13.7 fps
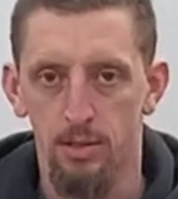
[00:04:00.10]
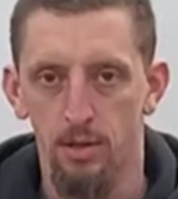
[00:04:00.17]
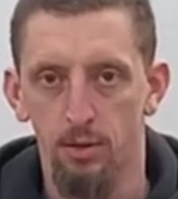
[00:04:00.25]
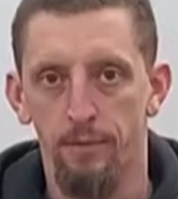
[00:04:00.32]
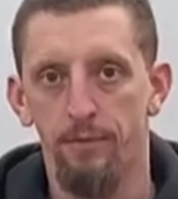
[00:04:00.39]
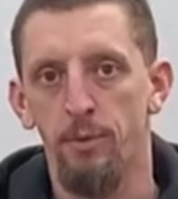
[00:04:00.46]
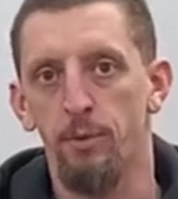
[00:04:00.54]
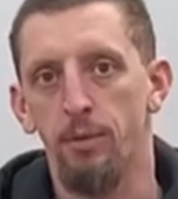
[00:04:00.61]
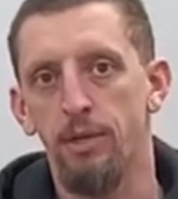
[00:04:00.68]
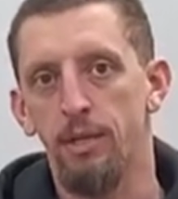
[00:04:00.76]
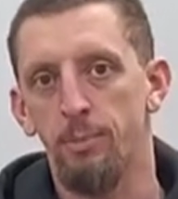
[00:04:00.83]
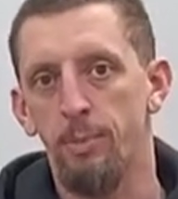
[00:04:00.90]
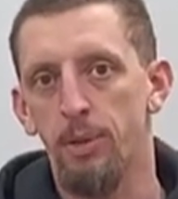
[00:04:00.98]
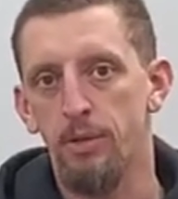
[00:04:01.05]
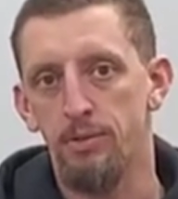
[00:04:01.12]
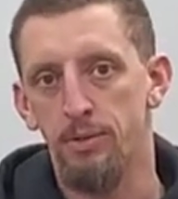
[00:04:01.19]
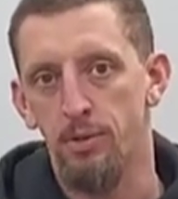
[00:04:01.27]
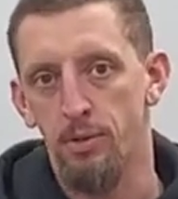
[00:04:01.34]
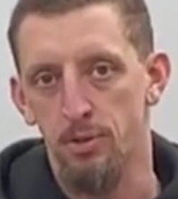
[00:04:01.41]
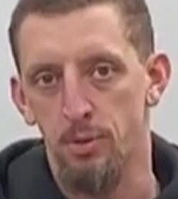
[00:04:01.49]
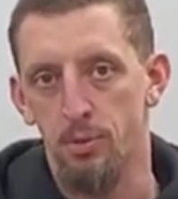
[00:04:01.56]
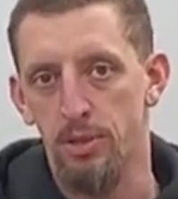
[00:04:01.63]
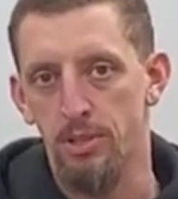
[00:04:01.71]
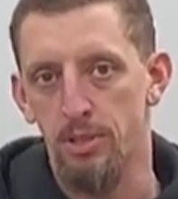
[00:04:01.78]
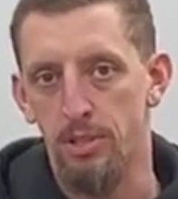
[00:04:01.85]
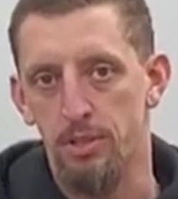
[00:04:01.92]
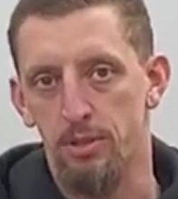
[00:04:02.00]
So if you were in a pinch, you could
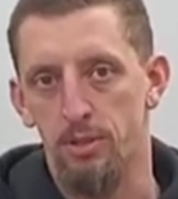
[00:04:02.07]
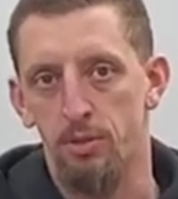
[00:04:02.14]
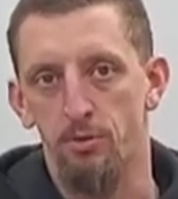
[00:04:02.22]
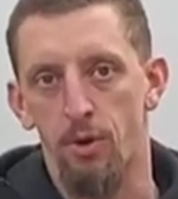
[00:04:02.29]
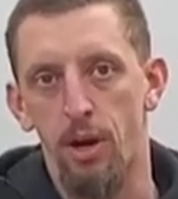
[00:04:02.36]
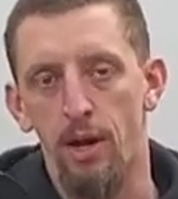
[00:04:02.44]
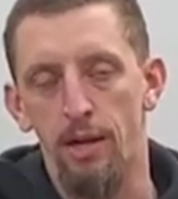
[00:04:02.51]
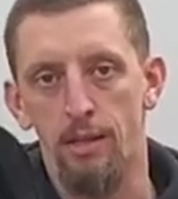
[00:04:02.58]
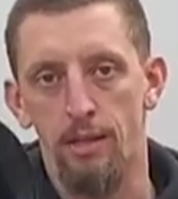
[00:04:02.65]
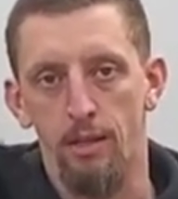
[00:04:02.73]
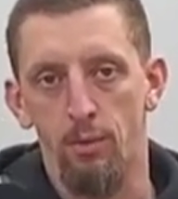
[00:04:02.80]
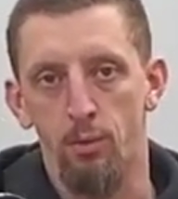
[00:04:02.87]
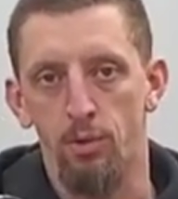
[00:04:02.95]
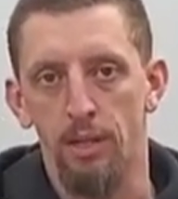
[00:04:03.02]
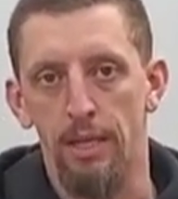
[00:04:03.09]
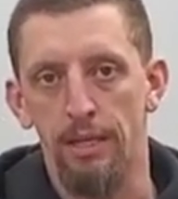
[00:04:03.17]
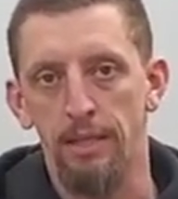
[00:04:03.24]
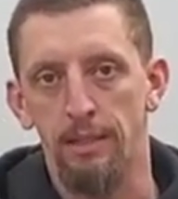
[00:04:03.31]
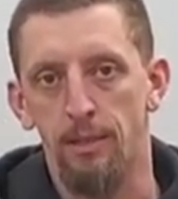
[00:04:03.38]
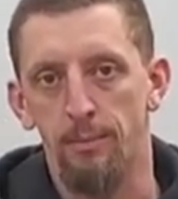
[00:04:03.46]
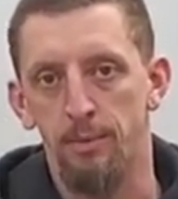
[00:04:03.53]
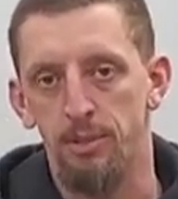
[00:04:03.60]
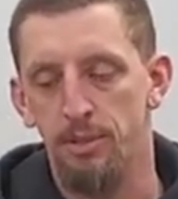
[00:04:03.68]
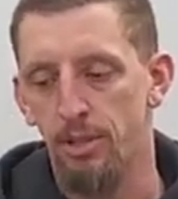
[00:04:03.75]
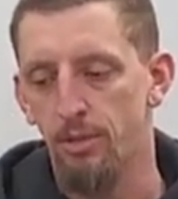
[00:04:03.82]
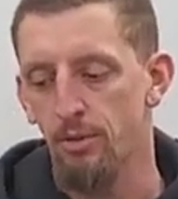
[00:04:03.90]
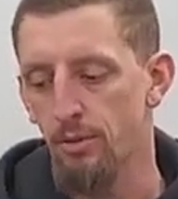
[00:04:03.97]
switch this to grind and it will lighten up the
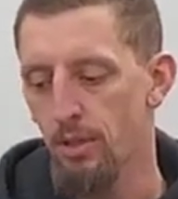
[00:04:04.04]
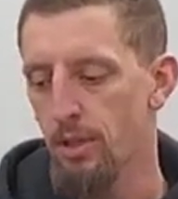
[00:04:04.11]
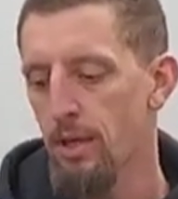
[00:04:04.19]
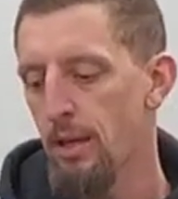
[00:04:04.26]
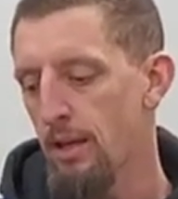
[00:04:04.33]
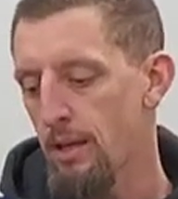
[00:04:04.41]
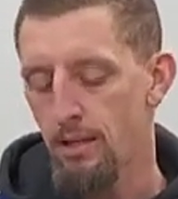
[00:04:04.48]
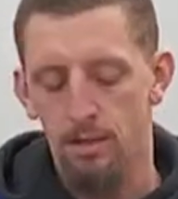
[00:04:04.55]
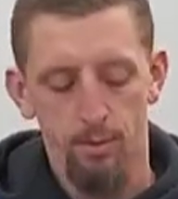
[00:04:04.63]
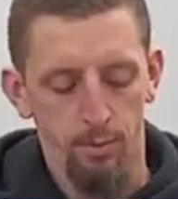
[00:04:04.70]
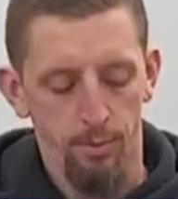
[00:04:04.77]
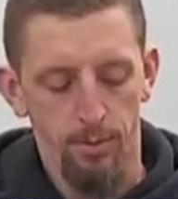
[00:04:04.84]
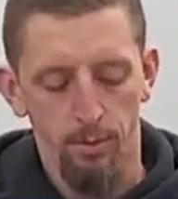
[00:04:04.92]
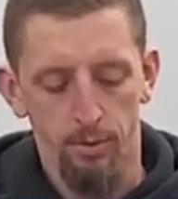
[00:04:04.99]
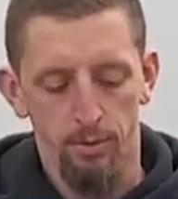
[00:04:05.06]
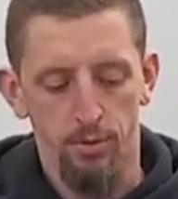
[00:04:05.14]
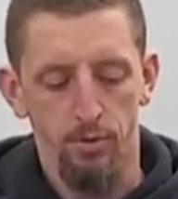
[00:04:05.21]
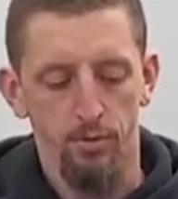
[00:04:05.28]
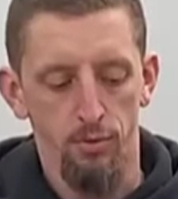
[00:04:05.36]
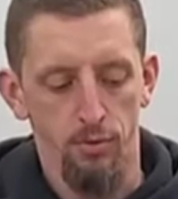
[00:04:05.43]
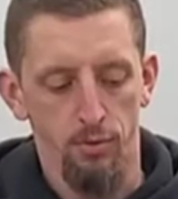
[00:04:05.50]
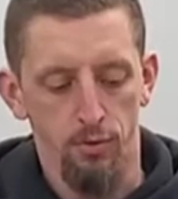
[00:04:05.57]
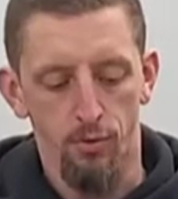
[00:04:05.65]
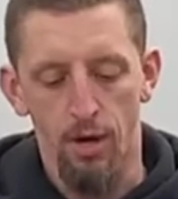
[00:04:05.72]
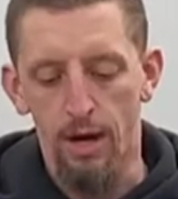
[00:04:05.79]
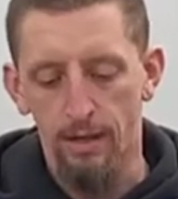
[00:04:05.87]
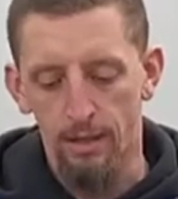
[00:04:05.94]
shield and you would be able to do your
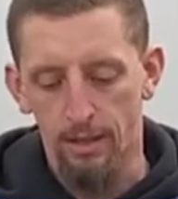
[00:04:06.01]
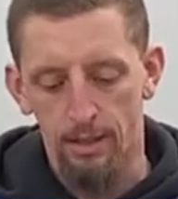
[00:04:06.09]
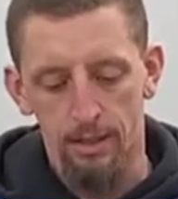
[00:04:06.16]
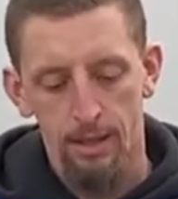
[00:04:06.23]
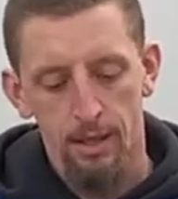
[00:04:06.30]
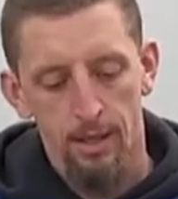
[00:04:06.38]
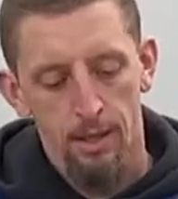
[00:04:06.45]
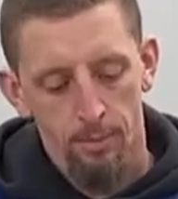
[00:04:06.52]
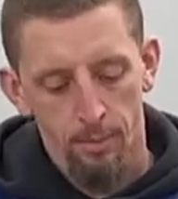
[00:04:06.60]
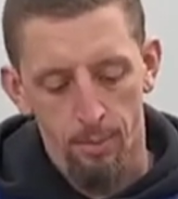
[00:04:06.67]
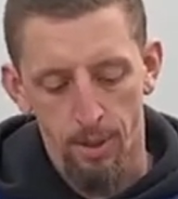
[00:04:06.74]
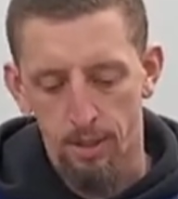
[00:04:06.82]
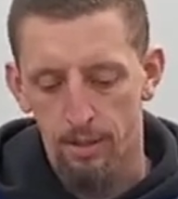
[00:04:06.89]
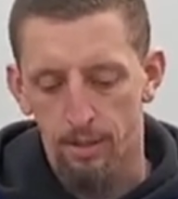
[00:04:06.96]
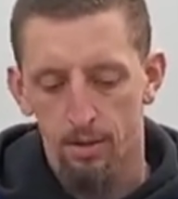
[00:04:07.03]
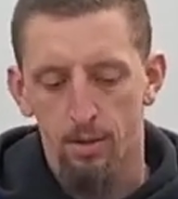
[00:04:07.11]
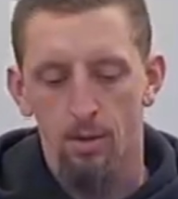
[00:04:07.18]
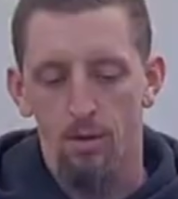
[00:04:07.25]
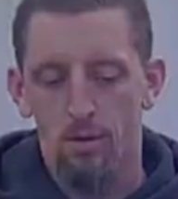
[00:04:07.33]
grinding. But